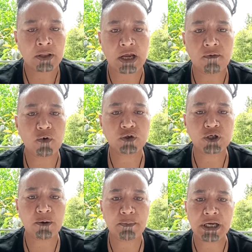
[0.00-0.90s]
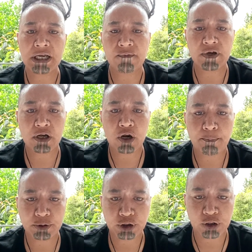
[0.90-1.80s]
They have also been given an
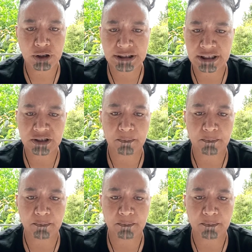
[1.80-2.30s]
opportunity